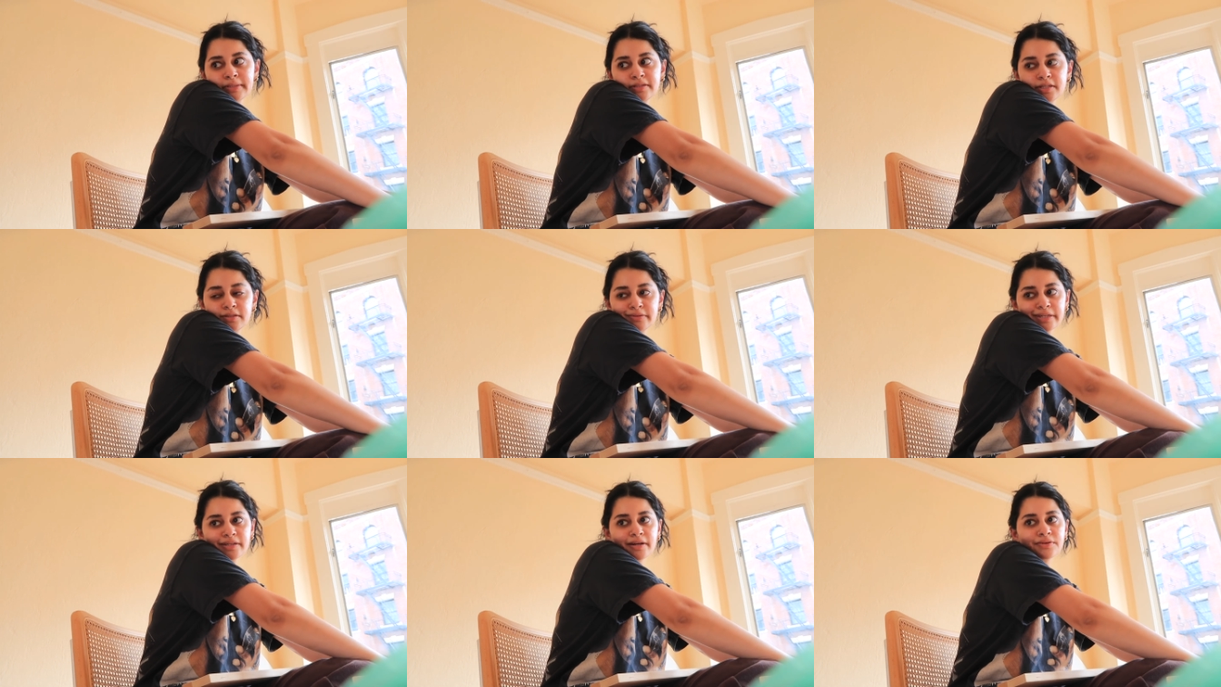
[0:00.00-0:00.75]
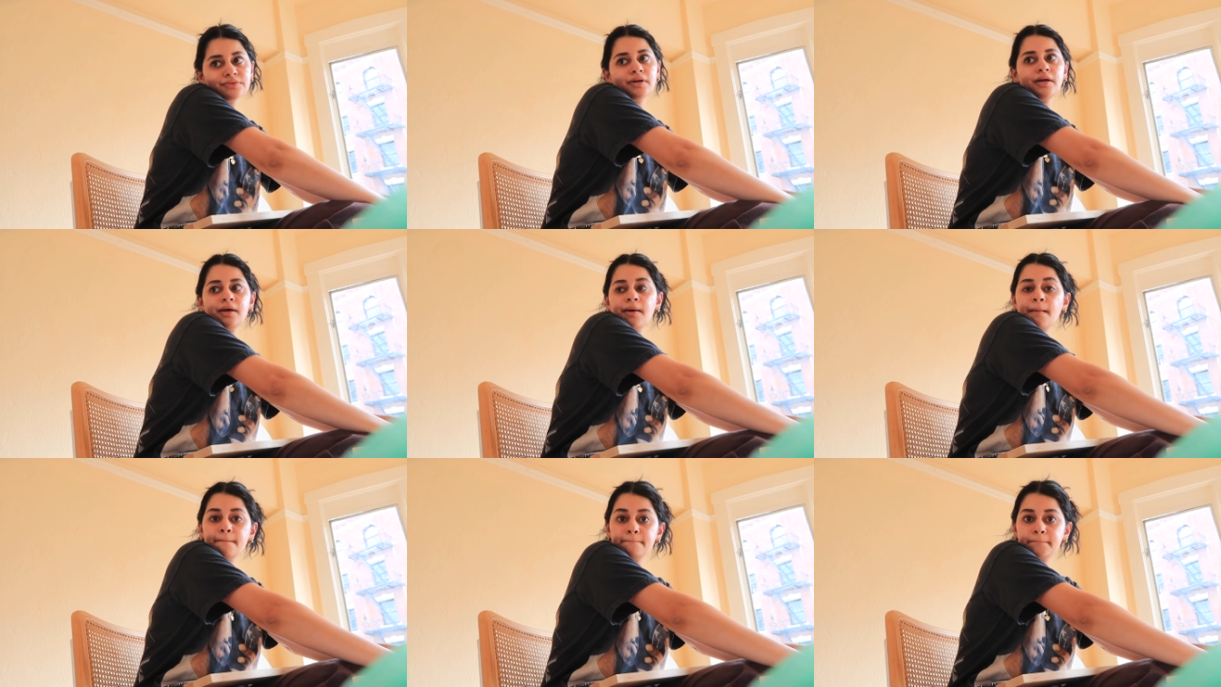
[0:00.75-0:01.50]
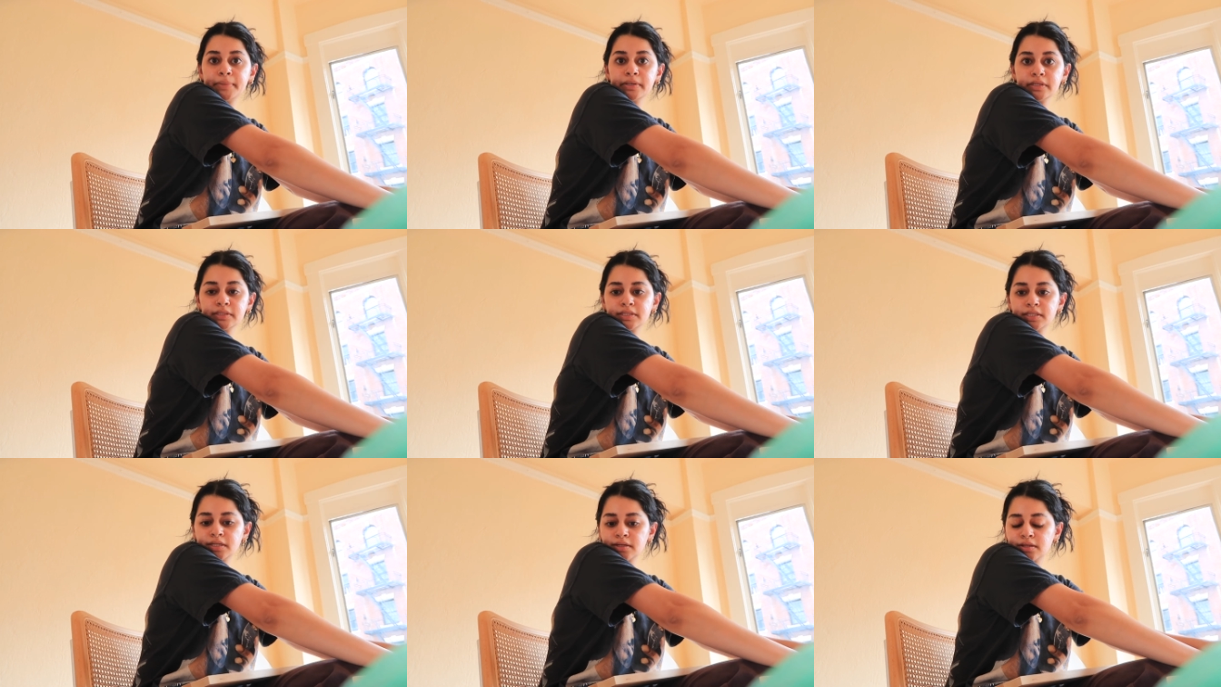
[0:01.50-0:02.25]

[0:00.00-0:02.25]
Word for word: in here right now. But